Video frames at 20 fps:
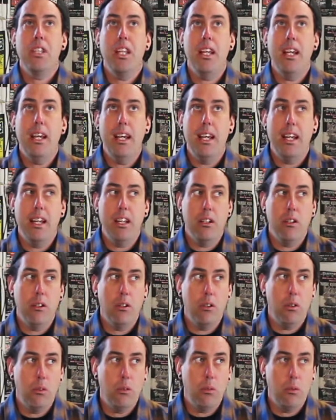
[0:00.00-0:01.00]
And
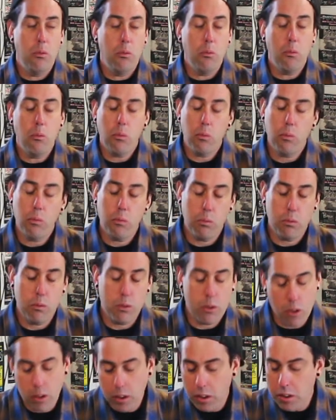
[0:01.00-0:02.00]

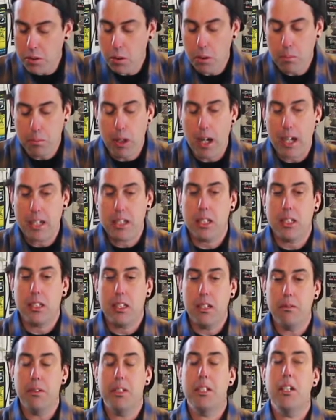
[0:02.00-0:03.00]
during this whole process,
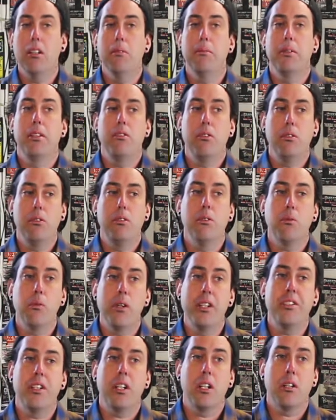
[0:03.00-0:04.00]
he was telling me, dude, you're
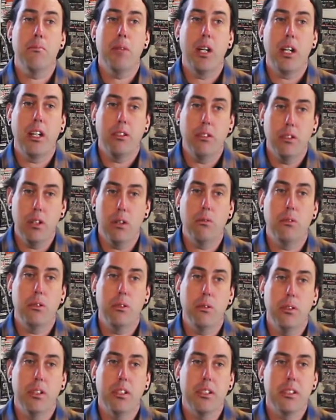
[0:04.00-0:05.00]
wasting your money, don't
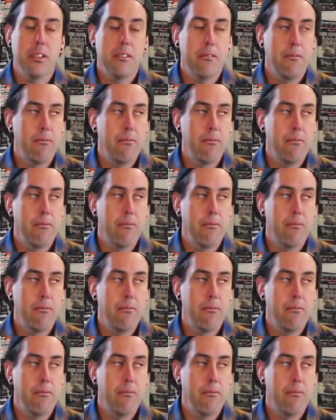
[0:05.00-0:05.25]
do this.